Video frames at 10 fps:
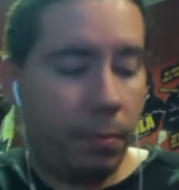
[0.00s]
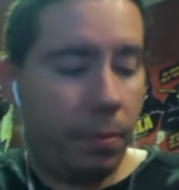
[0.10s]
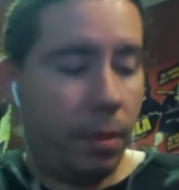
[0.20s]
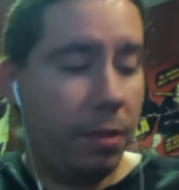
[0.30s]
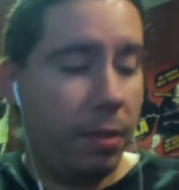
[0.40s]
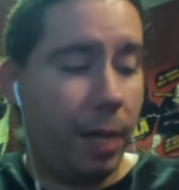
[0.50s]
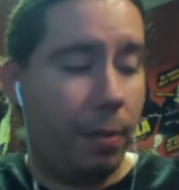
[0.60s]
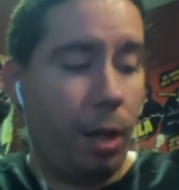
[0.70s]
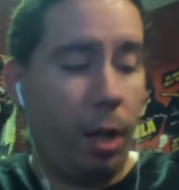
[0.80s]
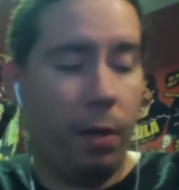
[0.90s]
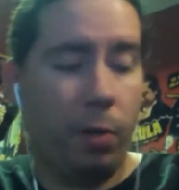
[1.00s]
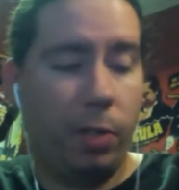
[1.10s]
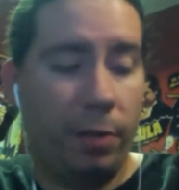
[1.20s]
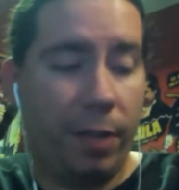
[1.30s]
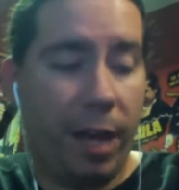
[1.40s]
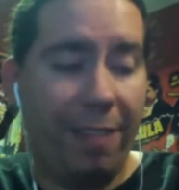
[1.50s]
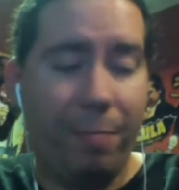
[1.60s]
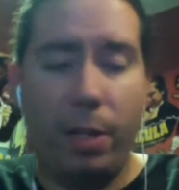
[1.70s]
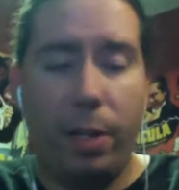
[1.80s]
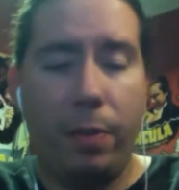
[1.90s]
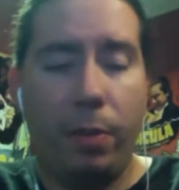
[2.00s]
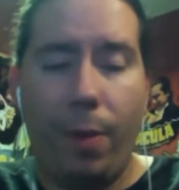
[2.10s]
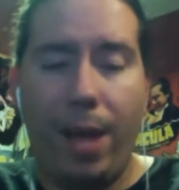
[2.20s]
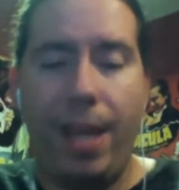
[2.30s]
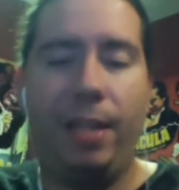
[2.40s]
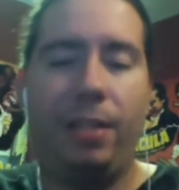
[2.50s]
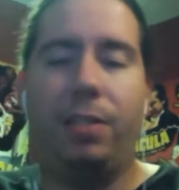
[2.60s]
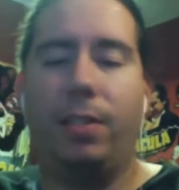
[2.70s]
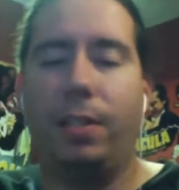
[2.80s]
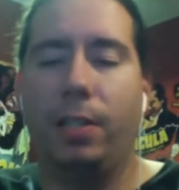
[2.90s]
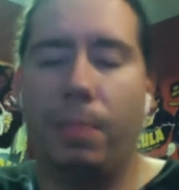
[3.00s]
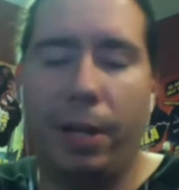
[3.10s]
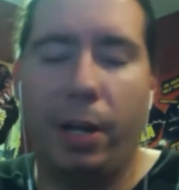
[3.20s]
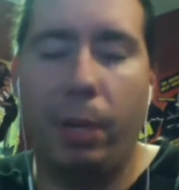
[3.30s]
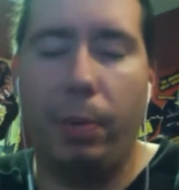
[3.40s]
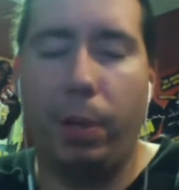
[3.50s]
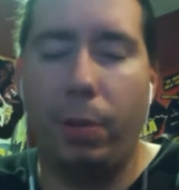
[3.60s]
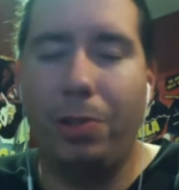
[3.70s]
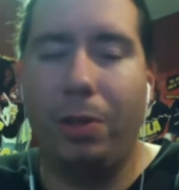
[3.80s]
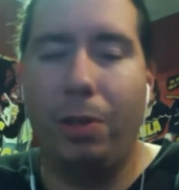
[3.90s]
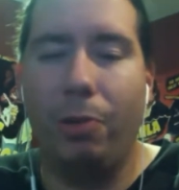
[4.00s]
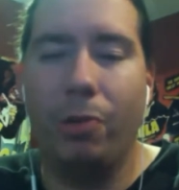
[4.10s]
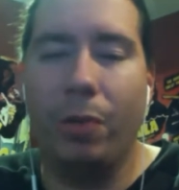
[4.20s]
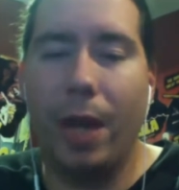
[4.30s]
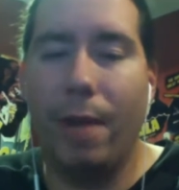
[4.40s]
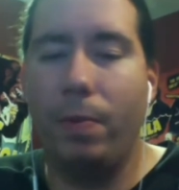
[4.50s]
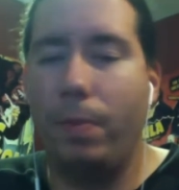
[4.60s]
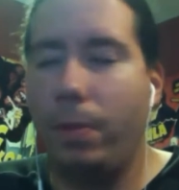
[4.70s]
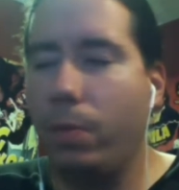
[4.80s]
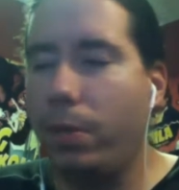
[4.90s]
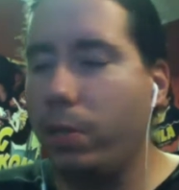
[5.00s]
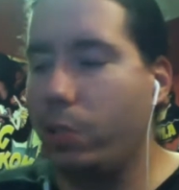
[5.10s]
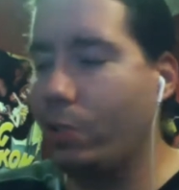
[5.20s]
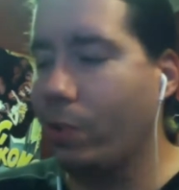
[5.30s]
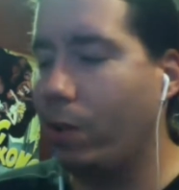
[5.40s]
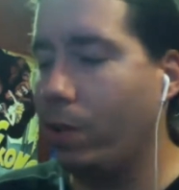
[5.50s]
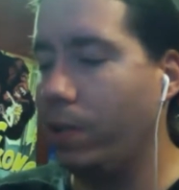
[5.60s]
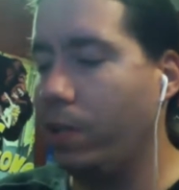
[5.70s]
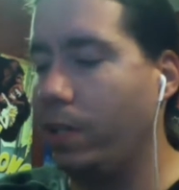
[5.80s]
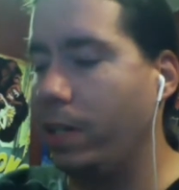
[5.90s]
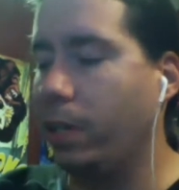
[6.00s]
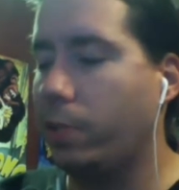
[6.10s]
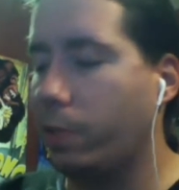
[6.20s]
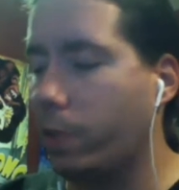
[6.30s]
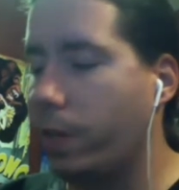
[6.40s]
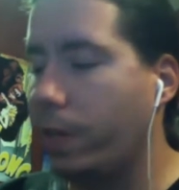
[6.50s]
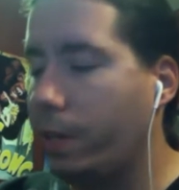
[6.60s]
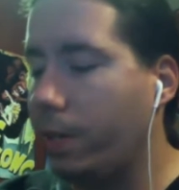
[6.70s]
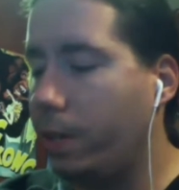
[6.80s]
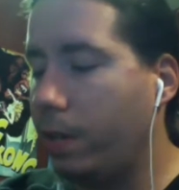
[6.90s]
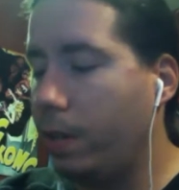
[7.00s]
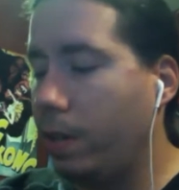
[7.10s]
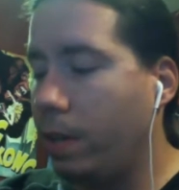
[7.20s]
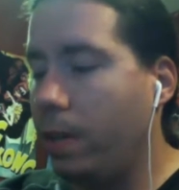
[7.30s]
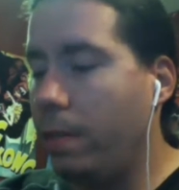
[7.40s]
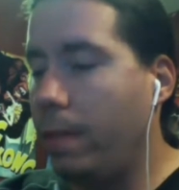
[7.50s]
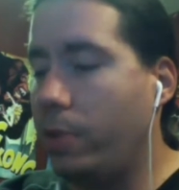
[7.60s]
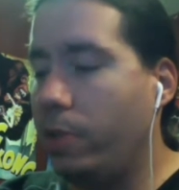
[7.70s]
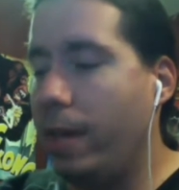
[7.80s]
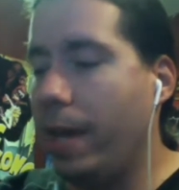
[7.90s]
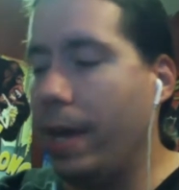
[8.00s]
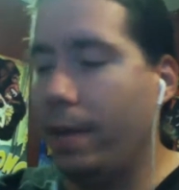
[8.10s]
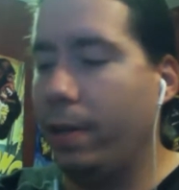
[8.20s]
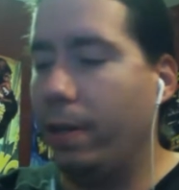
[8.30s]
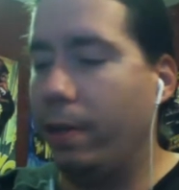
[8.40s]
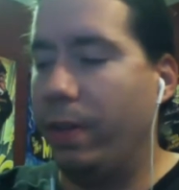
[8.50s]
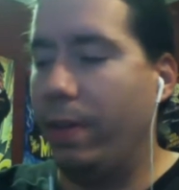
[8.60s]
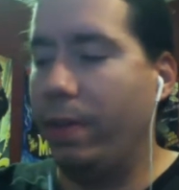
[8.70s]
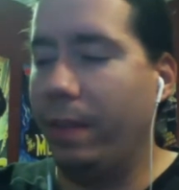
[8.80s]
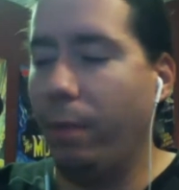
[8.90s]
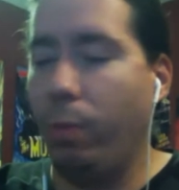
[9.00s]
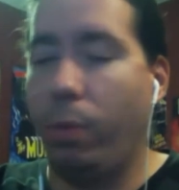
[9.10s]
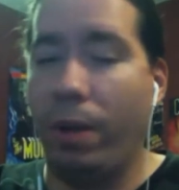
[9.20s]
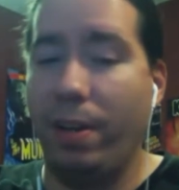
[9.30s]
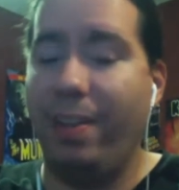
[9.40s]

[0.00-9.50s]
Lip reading: cyber lockers have kind of been on the wane since Mega Upload's closure. They haven't been really as strong as an industry. Imagine that, the number one